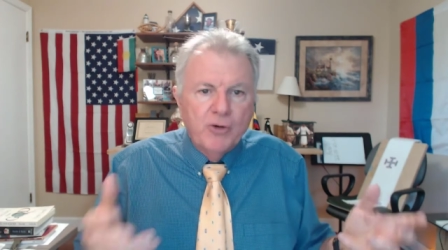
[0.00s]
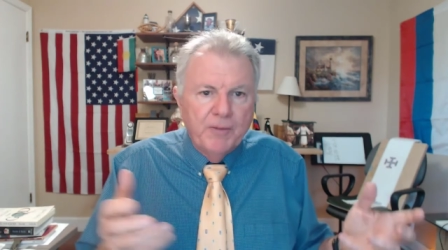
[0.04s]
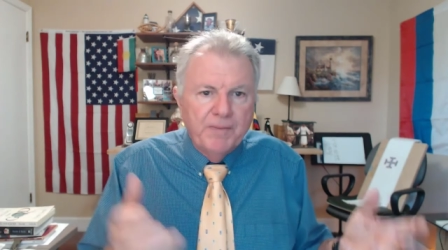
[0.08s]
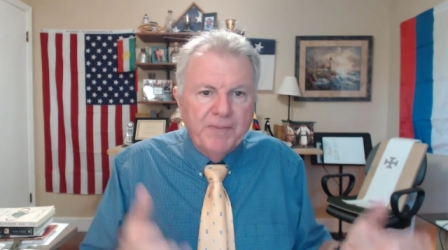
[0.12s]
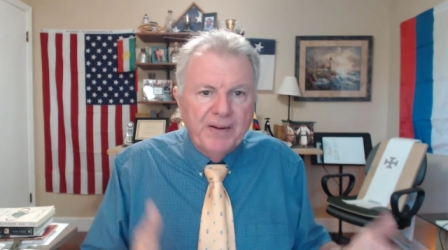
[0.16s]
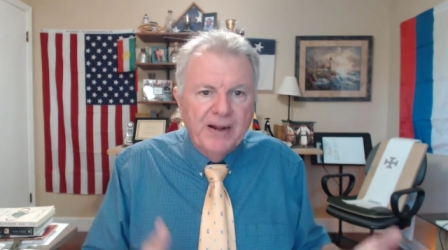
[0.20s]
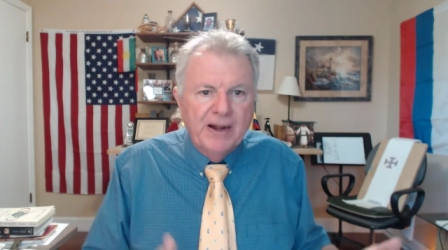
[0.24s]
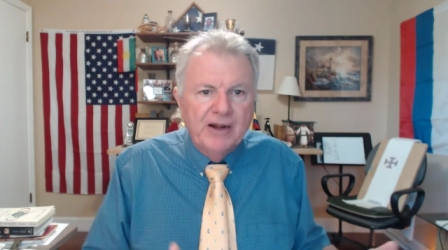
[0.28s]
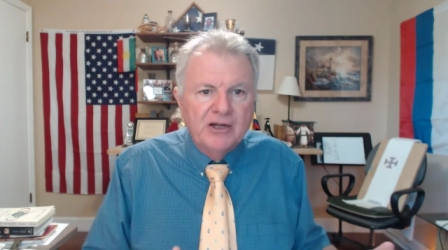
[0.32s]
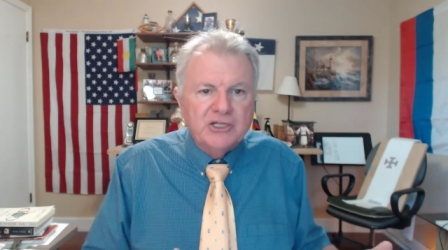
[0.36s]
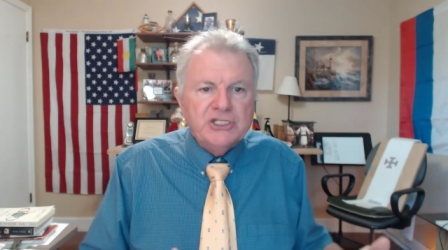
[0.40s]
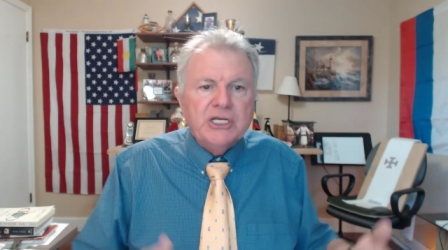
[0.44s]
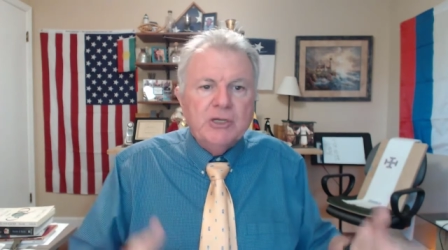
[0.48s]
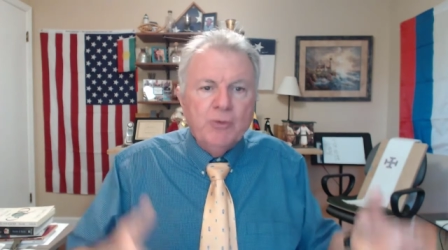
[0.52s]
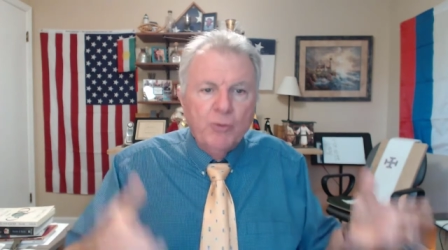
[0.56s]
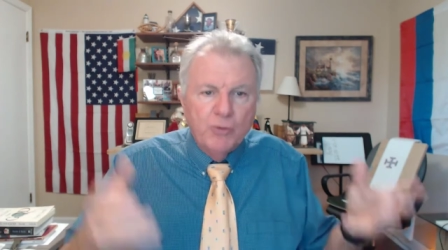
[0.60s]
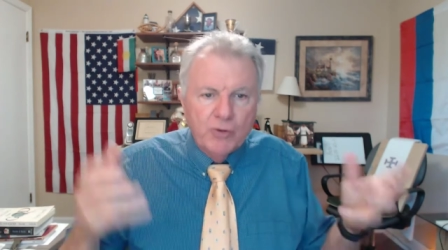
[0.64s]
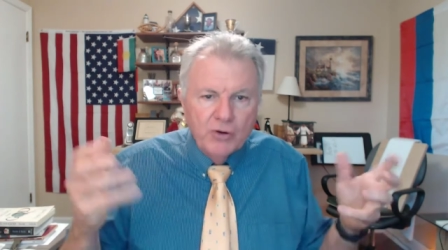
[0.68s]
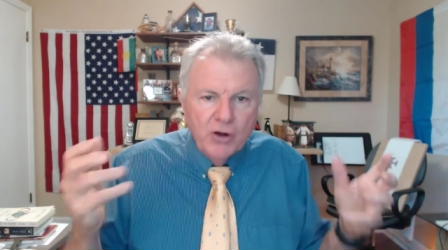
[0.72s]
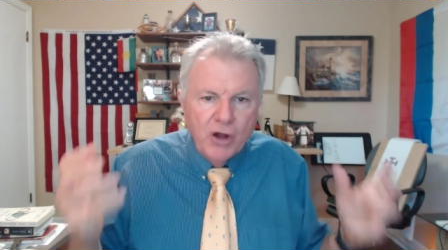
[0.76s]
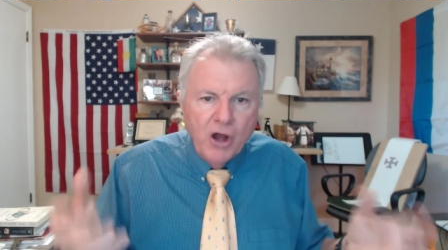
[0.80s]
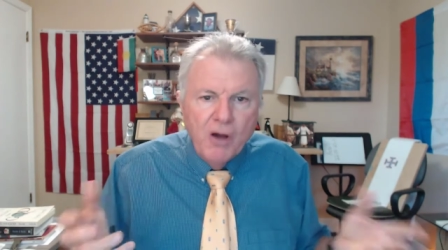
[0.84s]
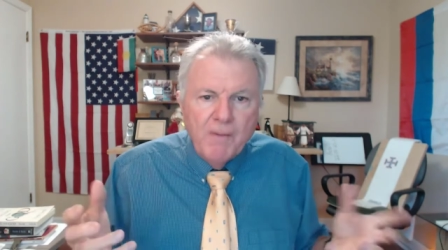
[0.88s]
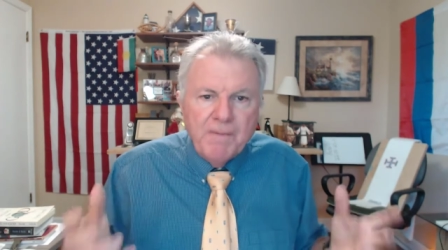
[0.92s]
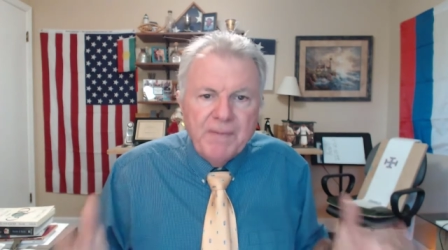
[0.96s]
are perishing,
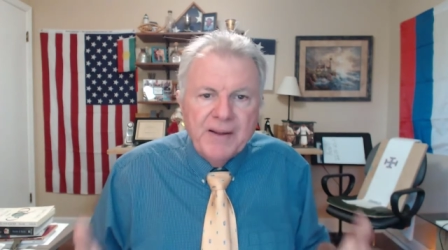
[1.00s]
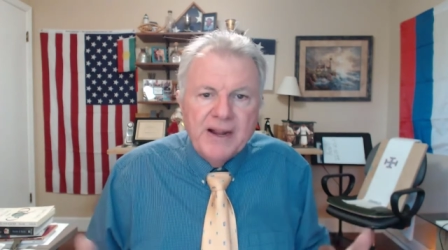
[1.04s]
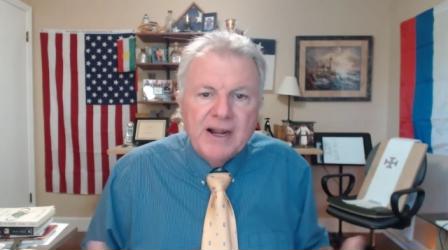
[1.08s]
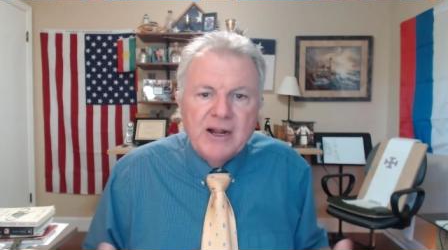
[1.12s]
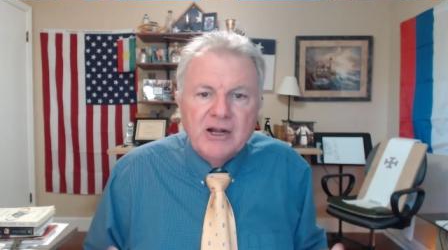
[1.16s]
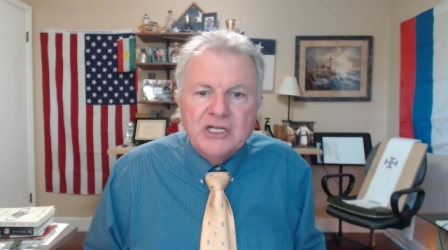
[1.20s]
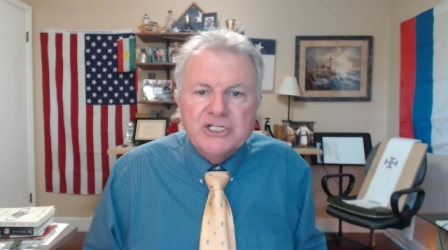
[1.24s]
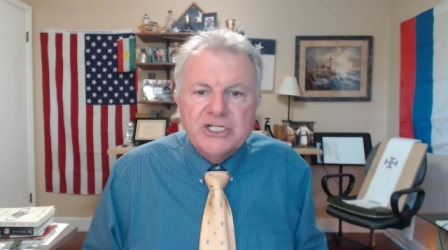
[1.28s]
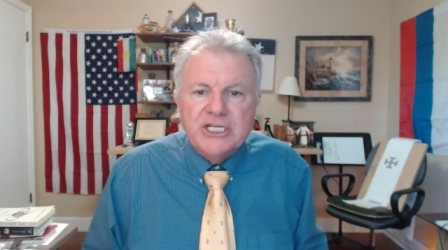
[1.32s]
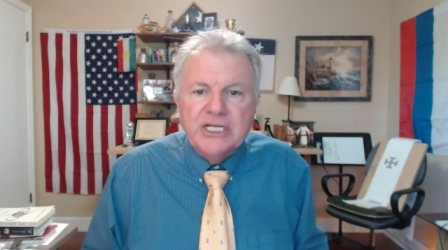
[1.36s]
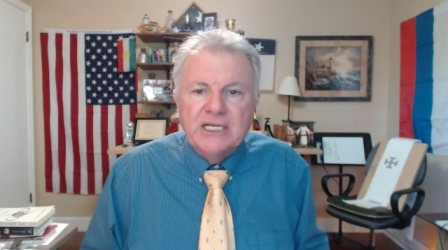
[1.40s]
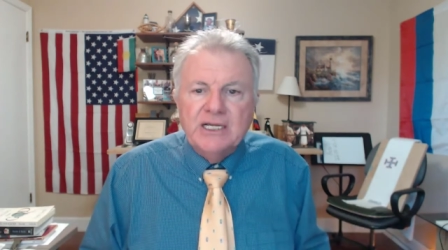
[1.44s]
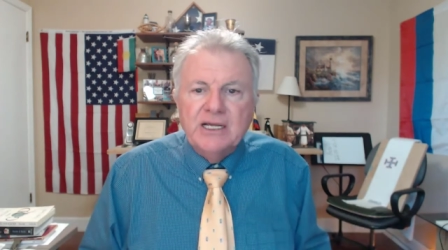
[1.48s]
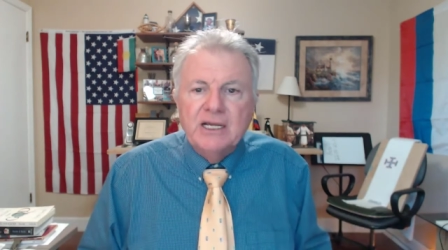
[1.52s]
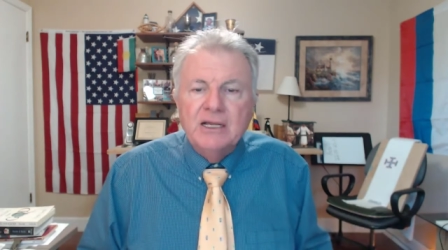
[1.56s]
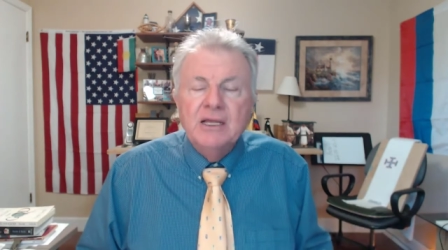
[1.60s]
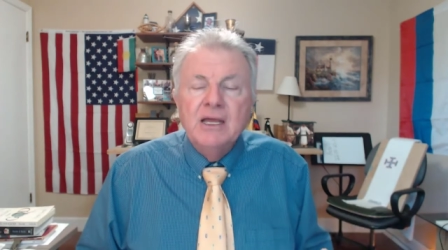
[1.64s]
we're all perishing